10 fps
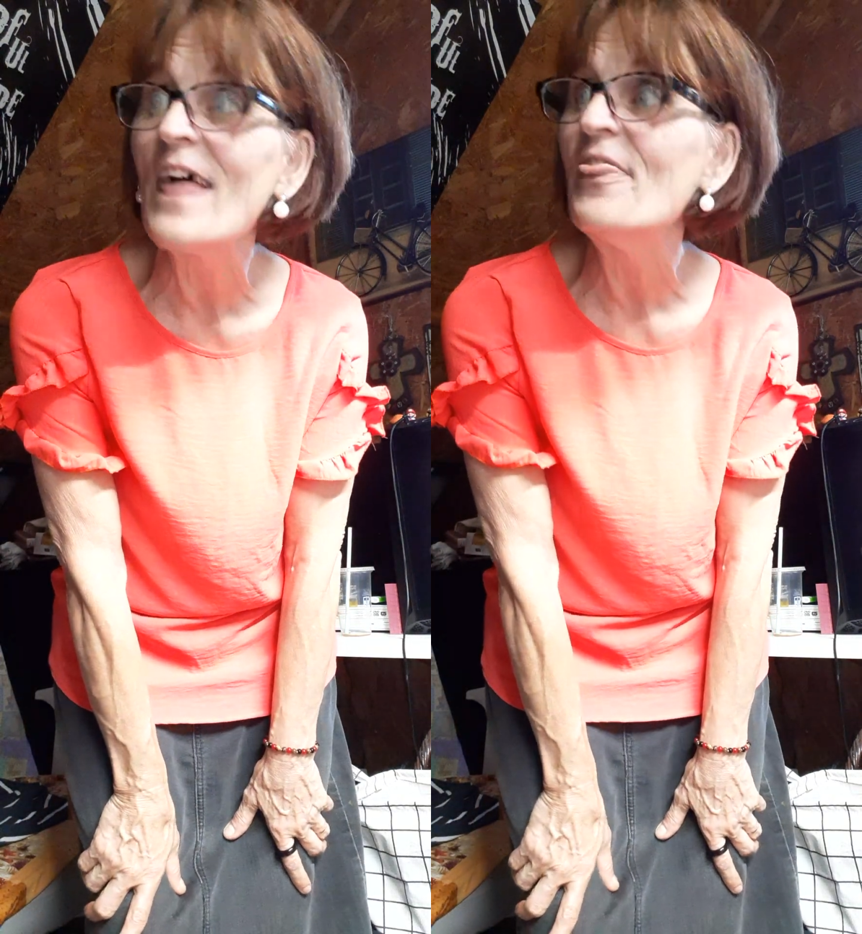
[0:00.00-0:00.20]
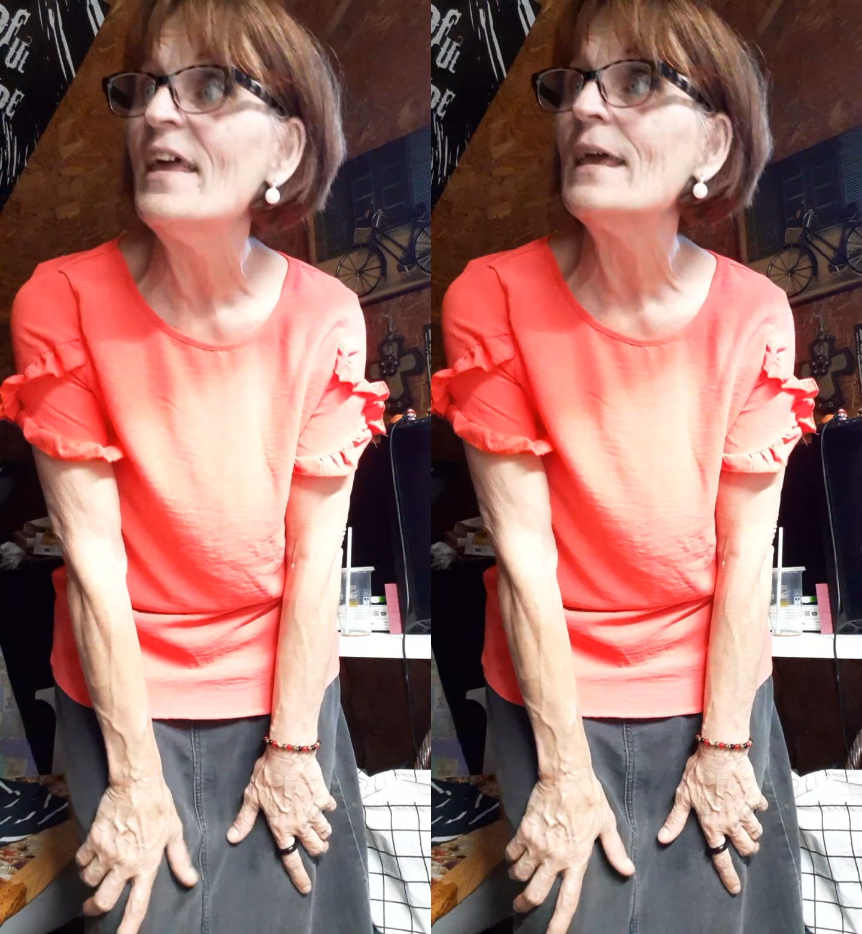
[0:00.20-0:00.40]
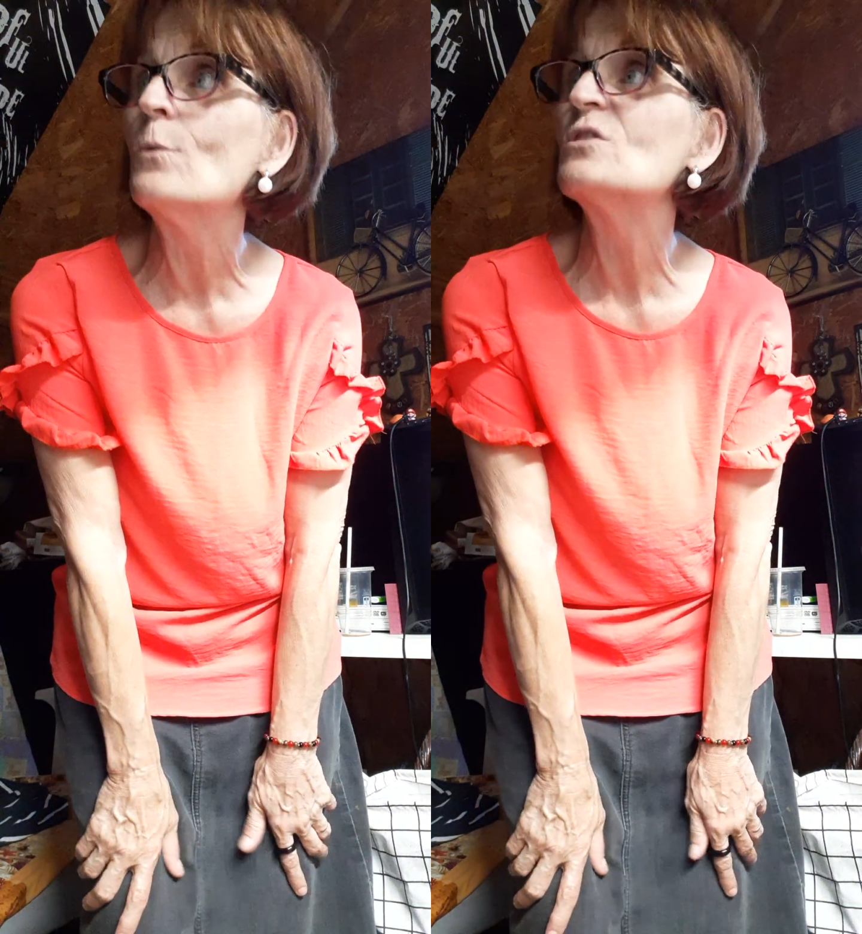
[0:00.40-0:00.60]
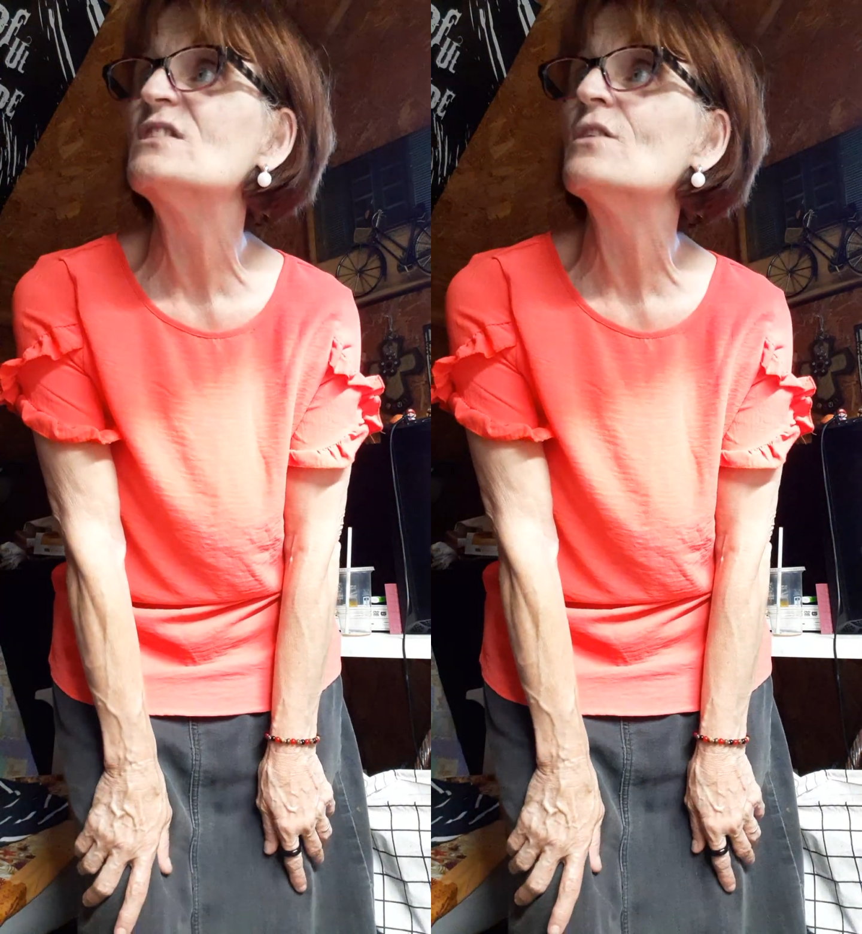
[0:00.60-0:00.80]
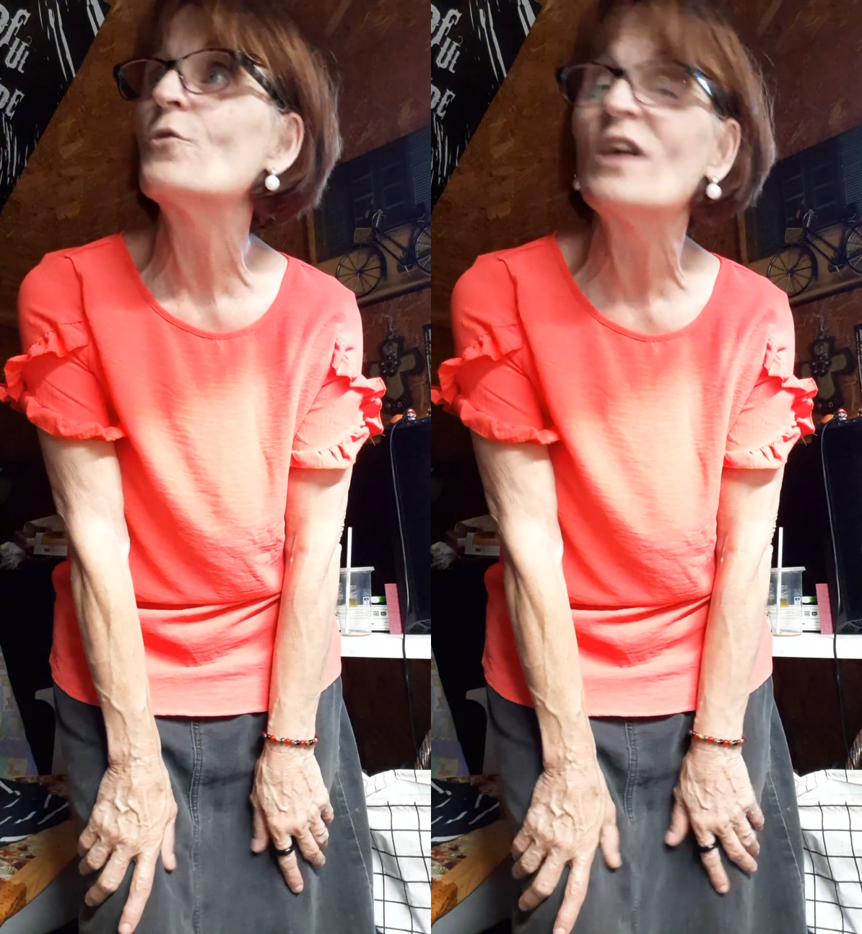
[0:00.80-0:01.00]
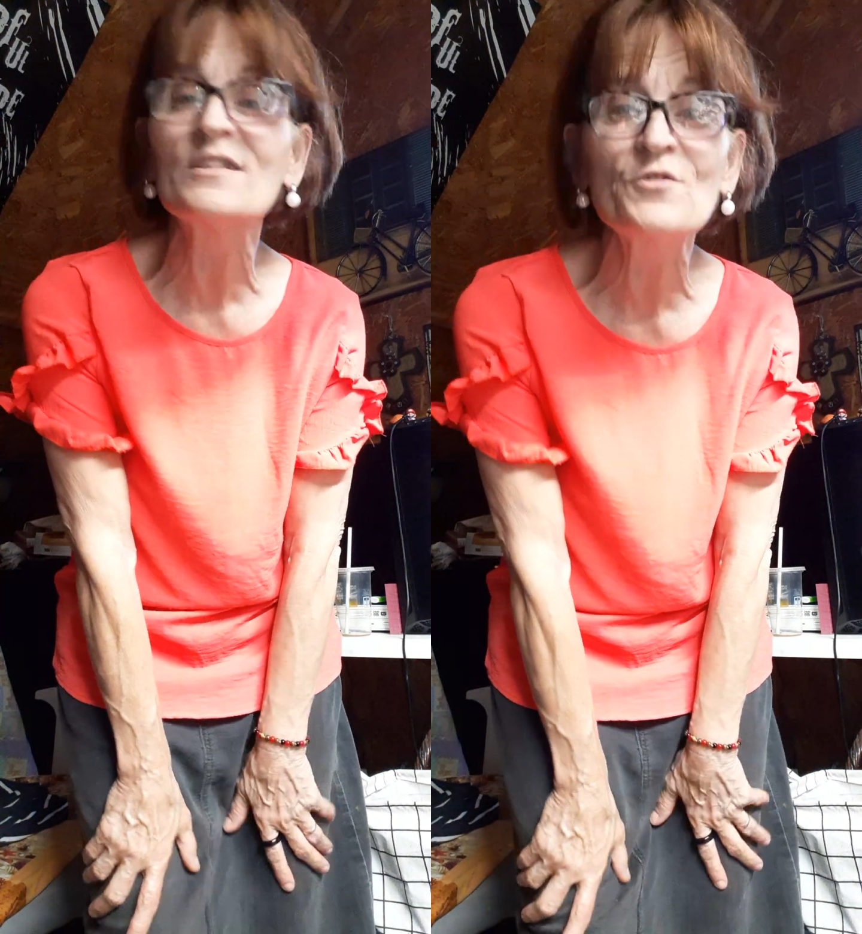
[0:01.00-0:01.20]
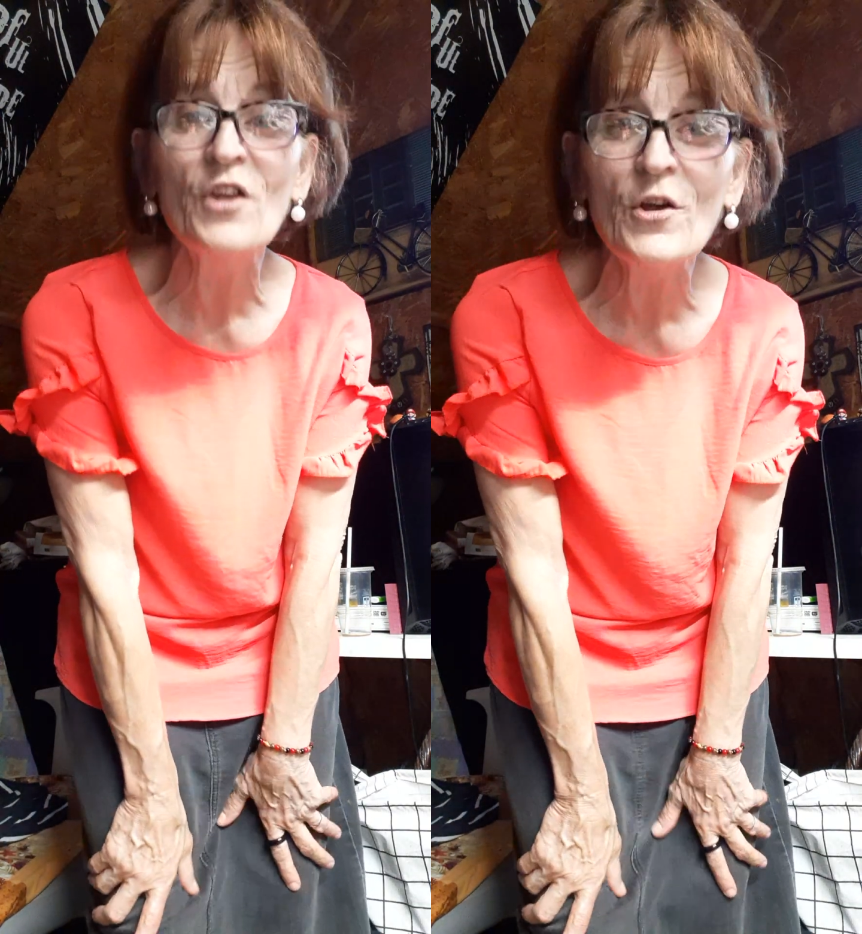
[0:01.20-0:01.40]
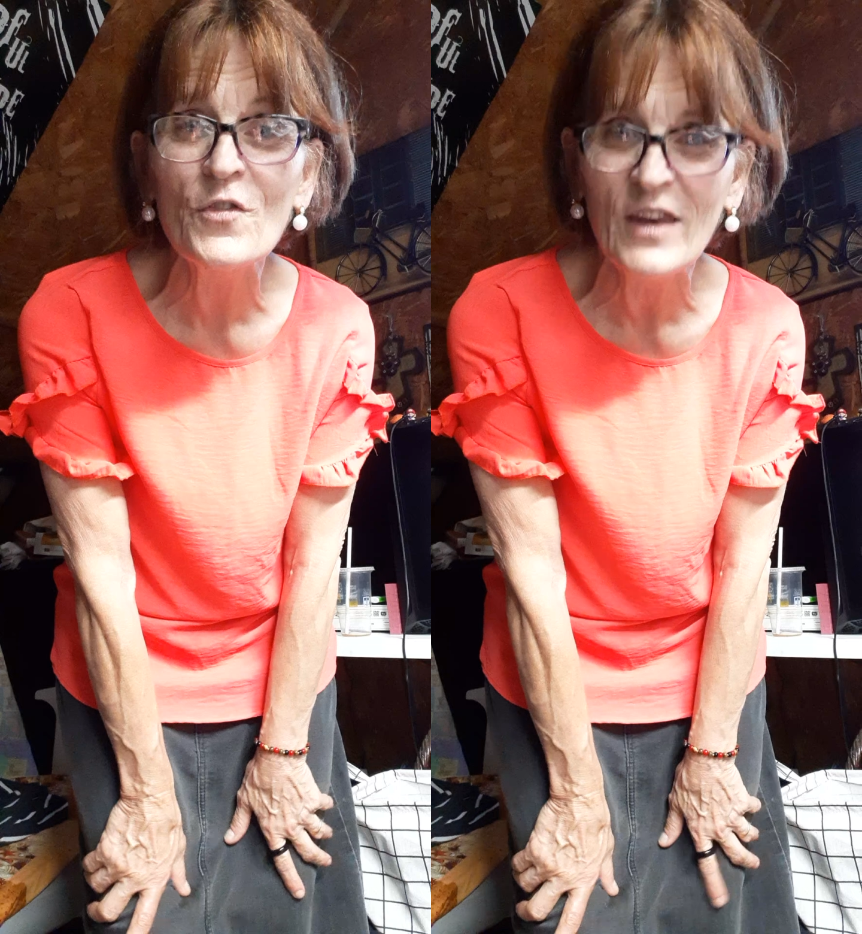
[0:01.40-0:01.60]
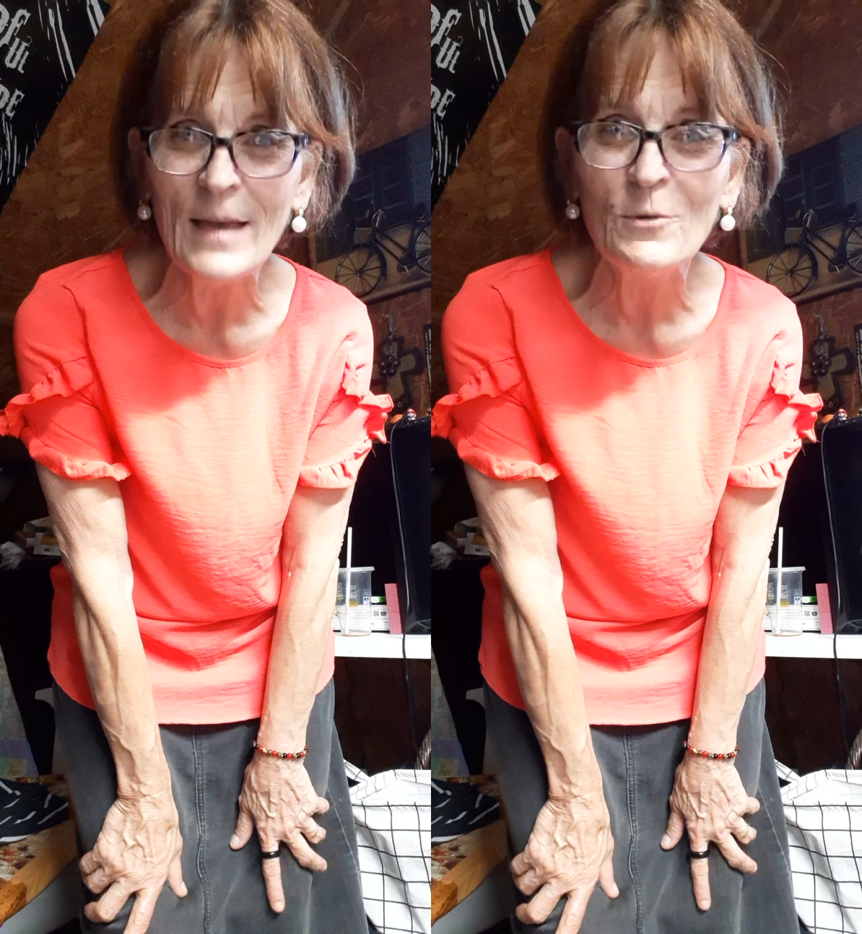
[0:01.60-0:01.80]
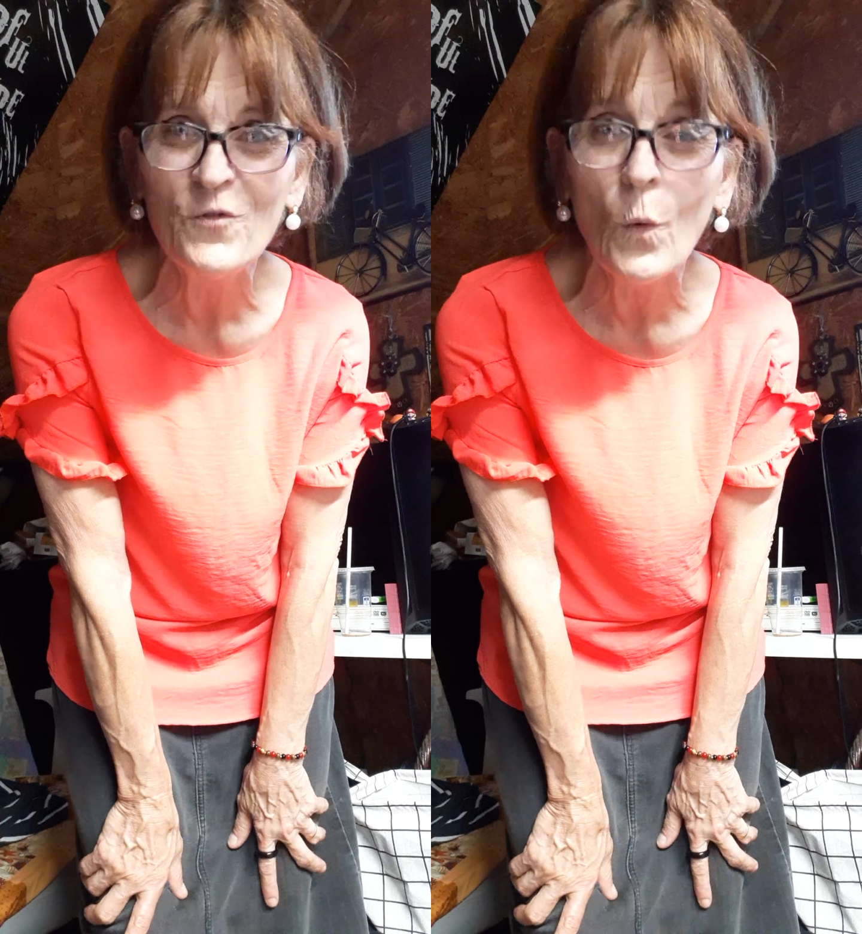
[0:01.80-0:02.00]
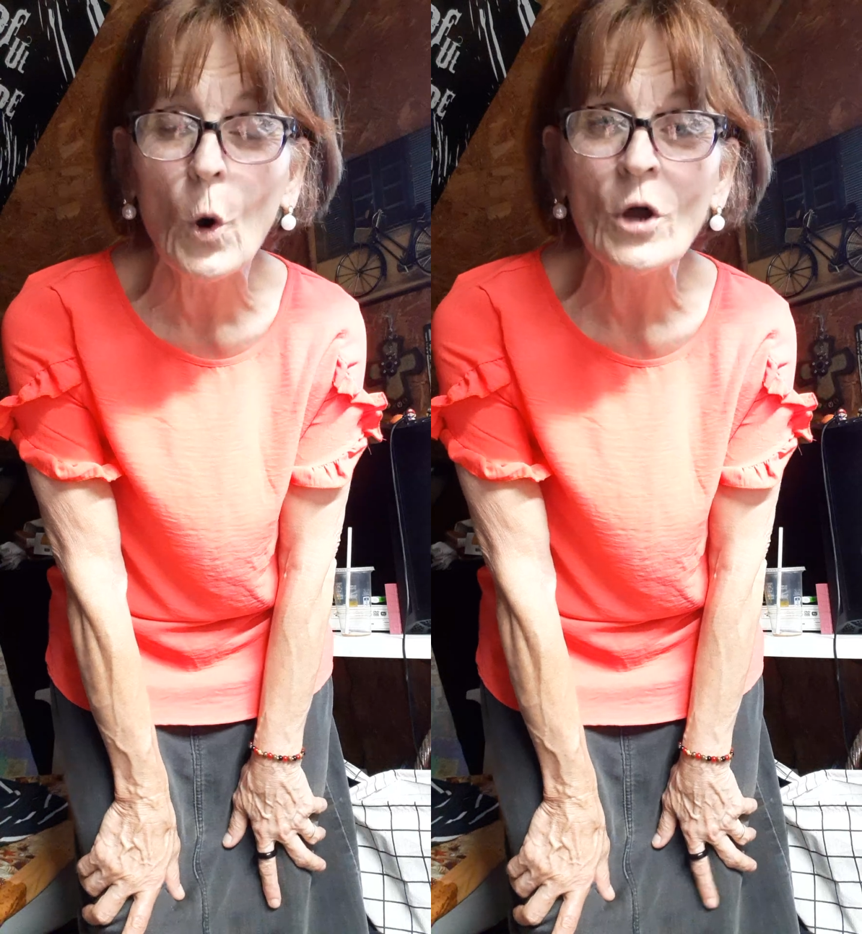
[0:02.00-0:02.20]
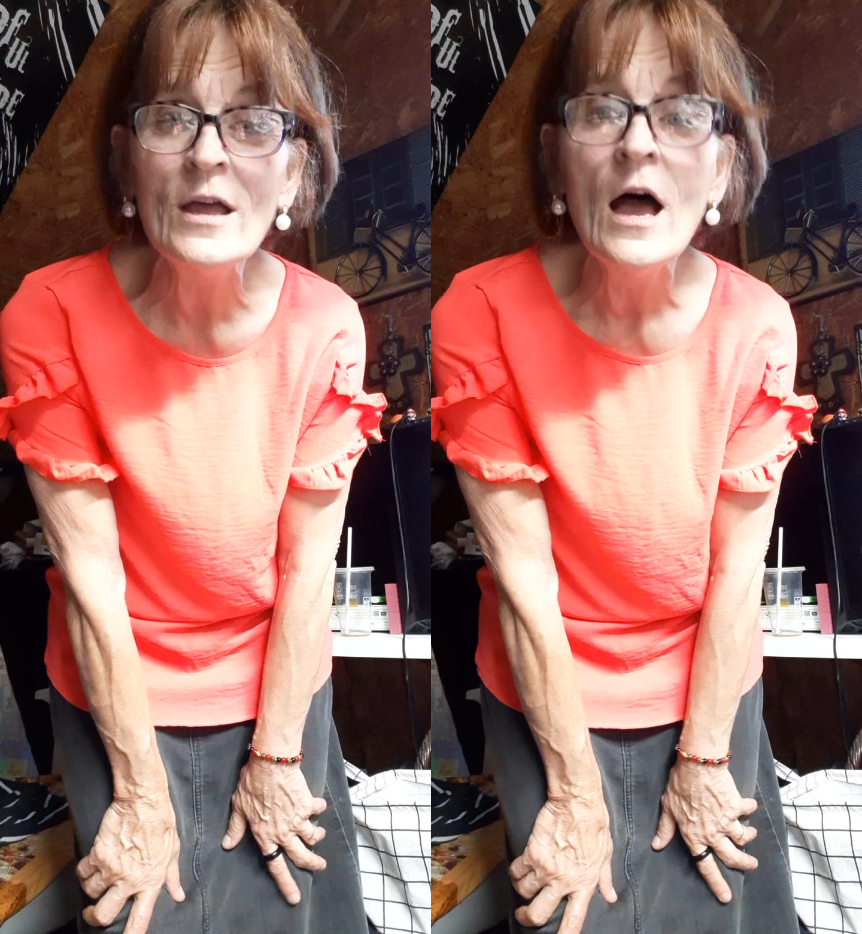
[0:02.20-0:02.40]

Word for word: I think it was either yesterday or the day before.